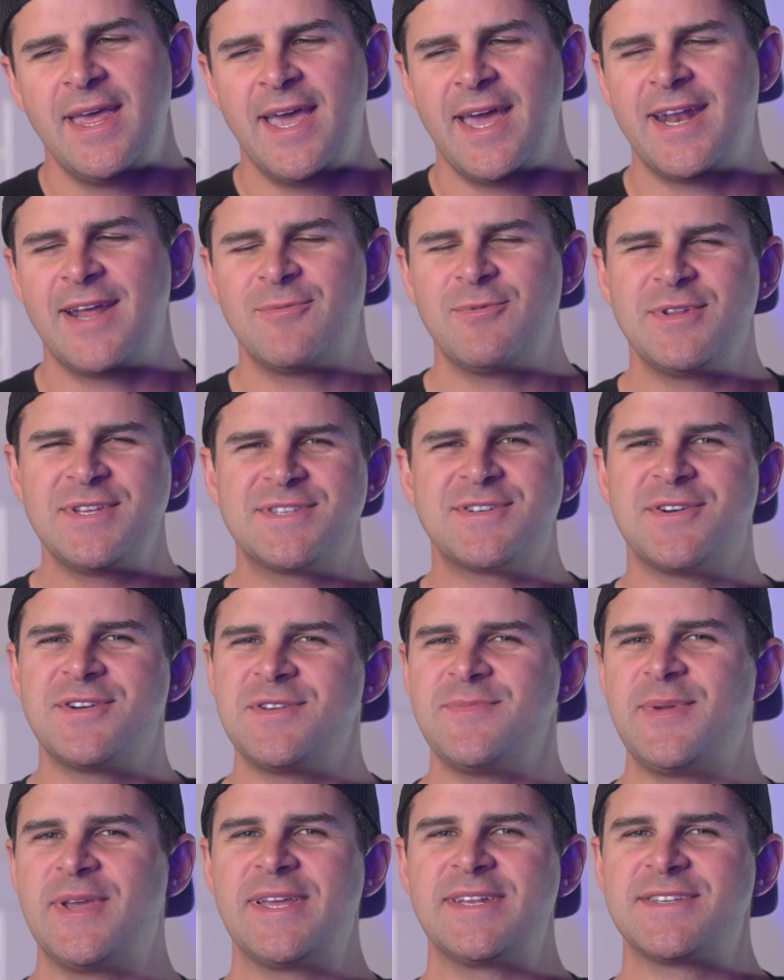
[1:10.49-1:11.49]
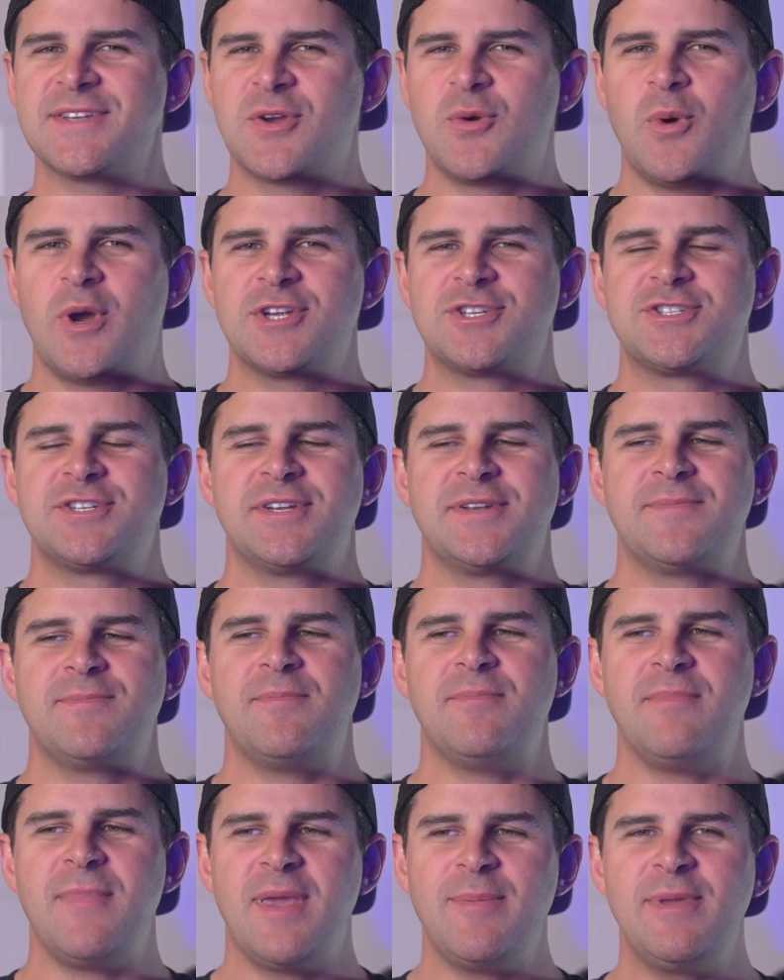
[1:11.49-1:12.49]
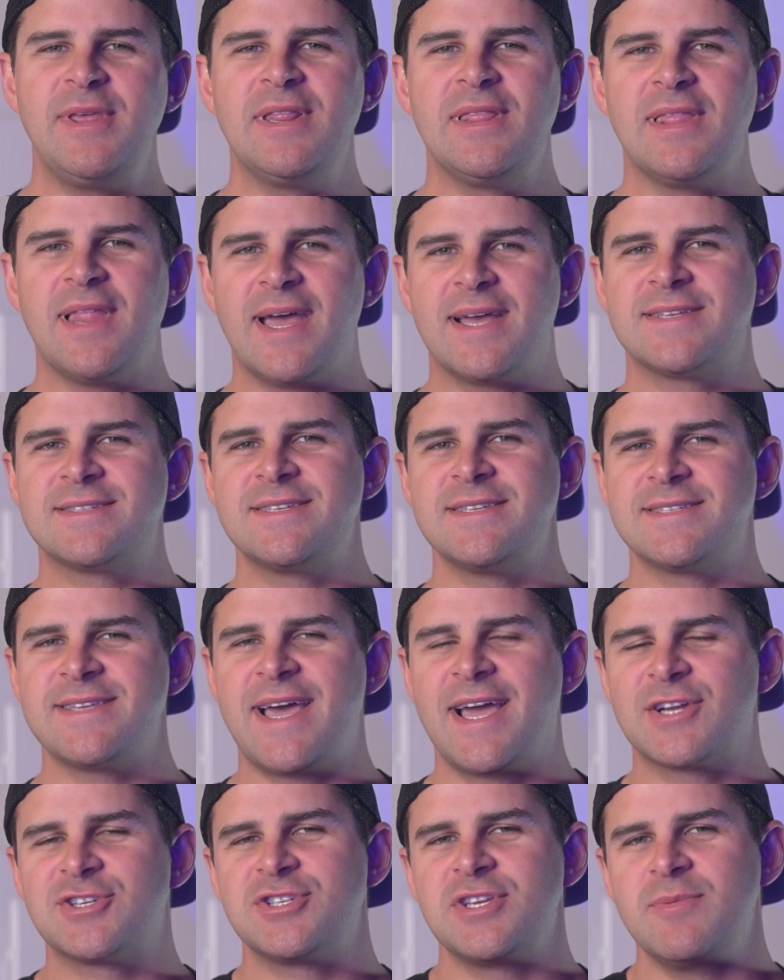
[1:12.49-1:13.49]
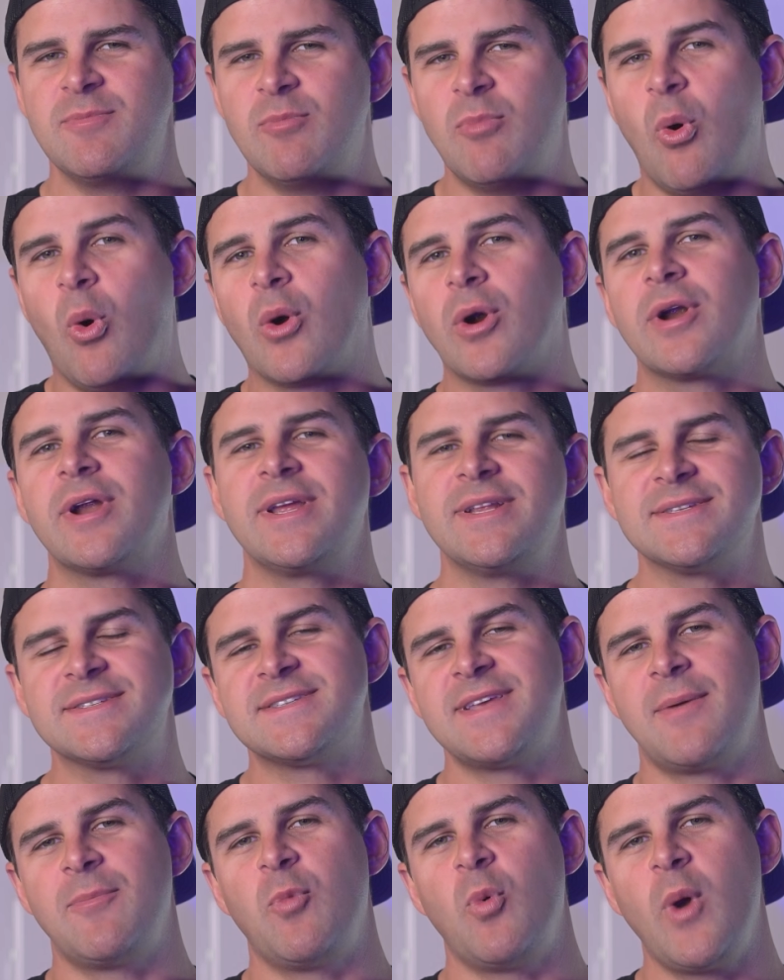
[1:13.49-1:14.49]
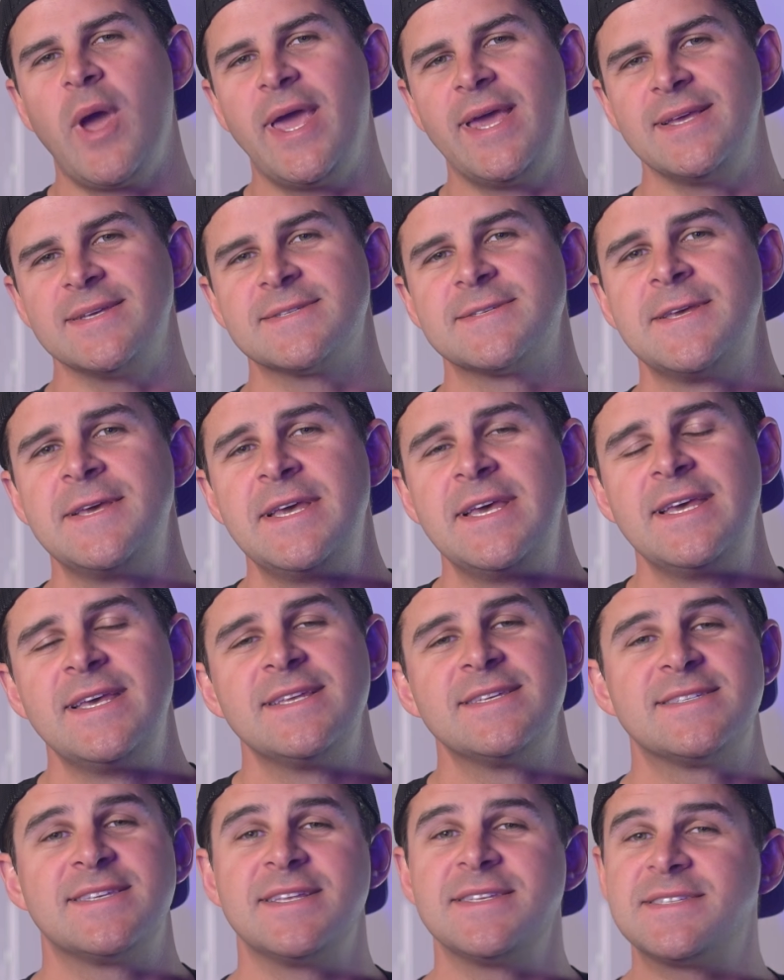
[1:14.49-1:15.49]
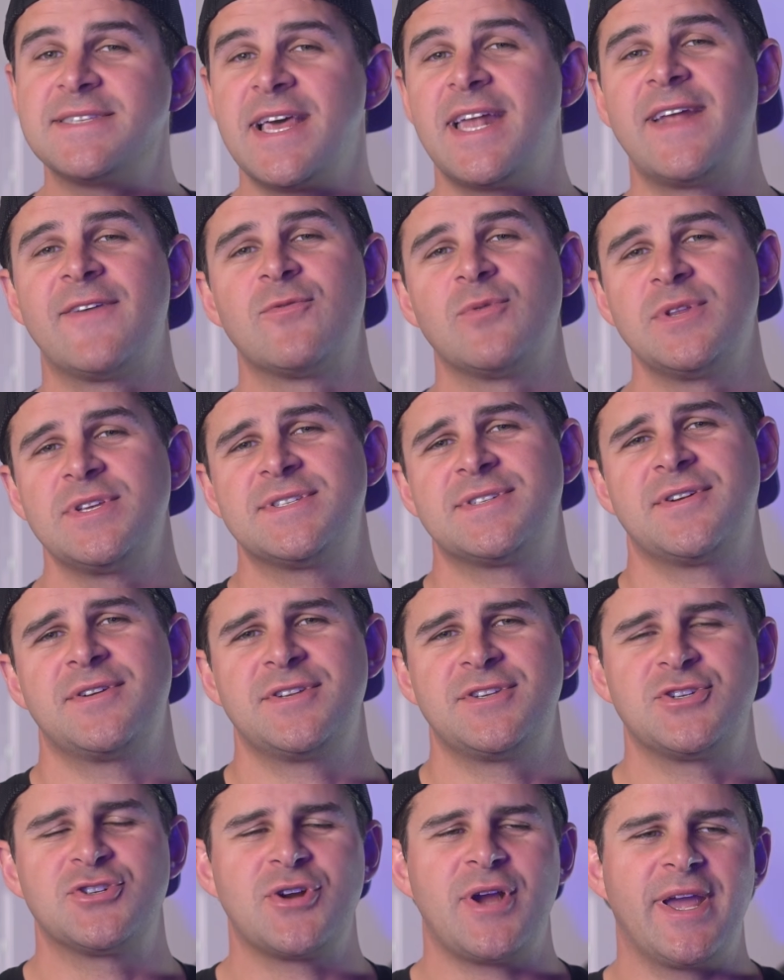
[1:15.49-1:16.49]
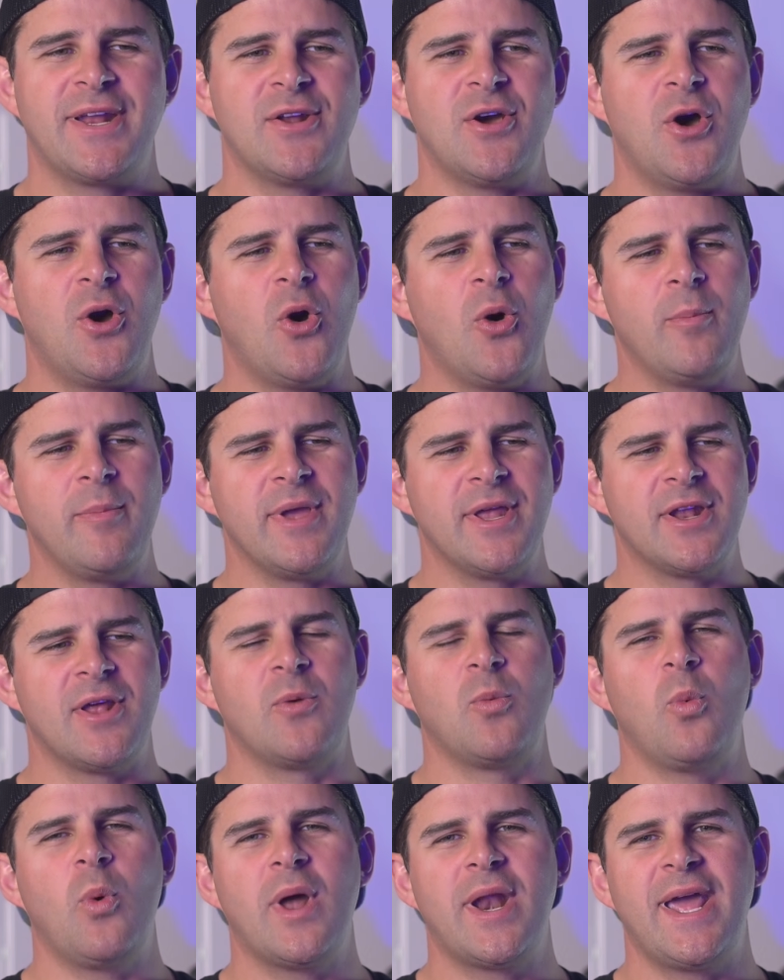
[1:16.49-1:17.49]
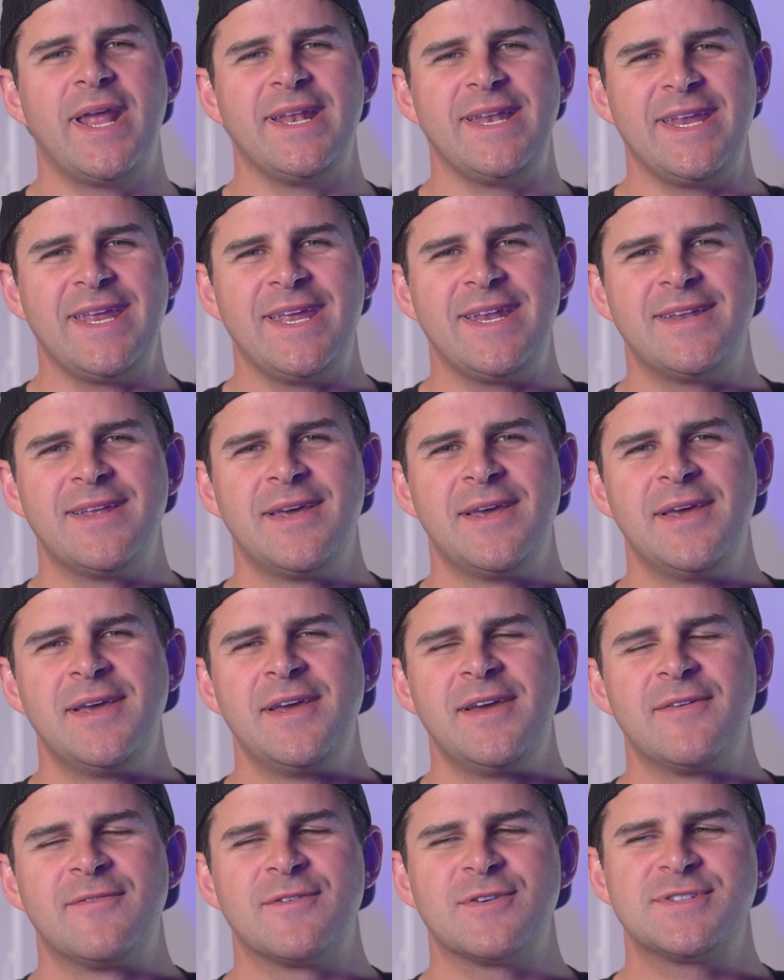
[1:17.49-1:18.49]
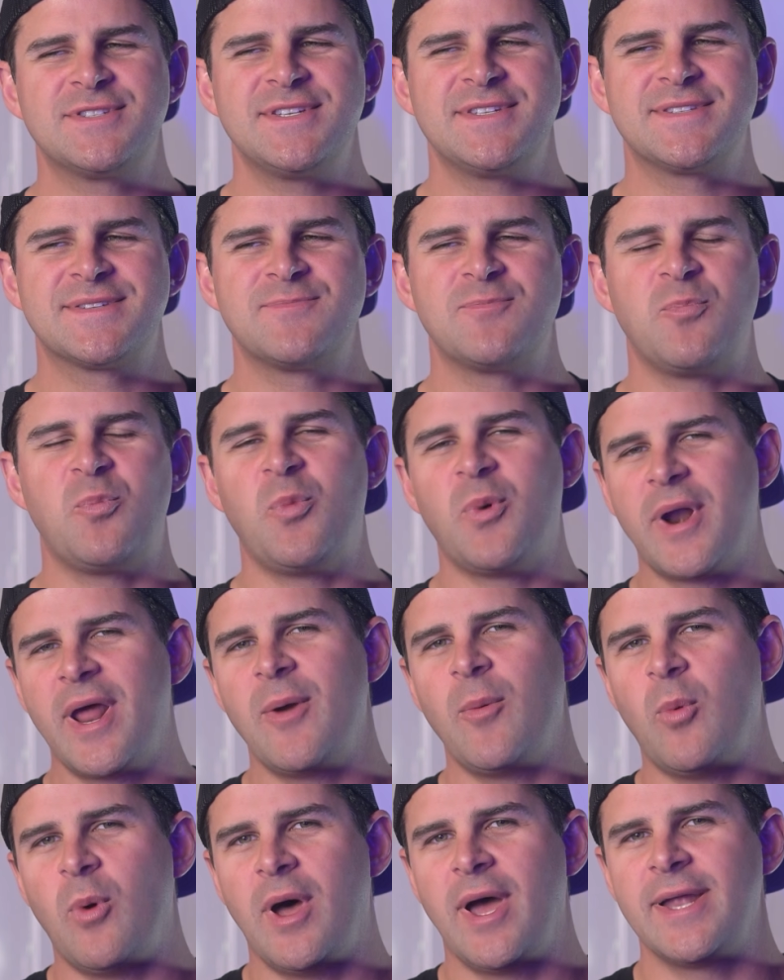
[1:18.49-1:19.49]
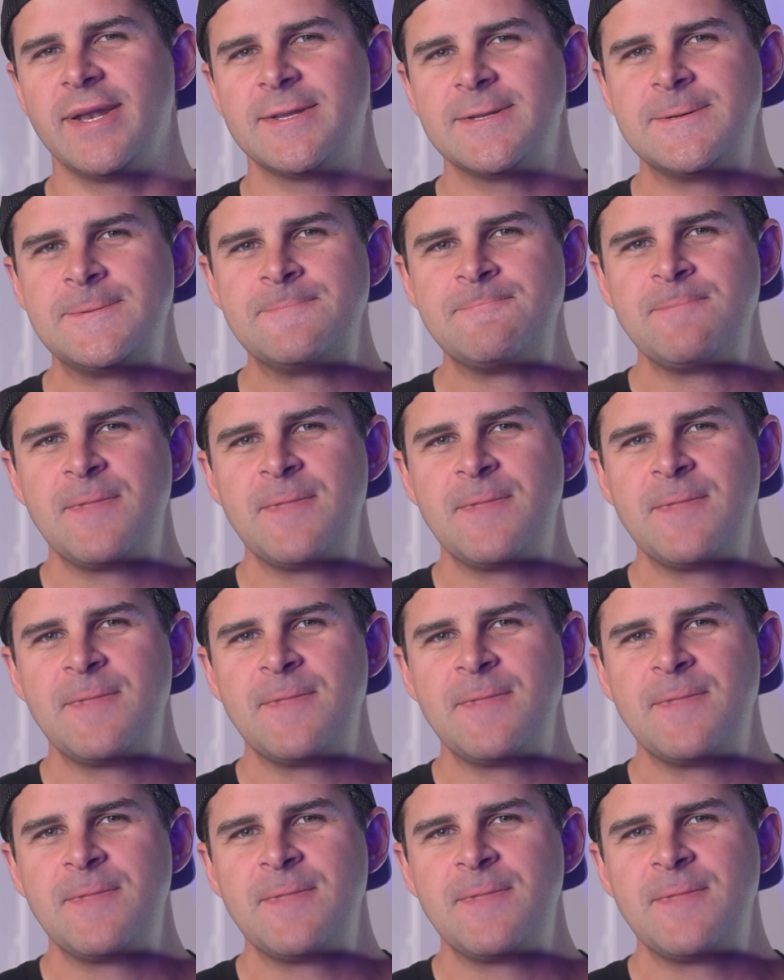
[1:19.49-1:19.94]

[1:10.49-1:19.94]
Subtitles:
And I really started to begin to question, maybe less is actually more in some ways. Since then, I've really started to try and home in on what I need versus what I want.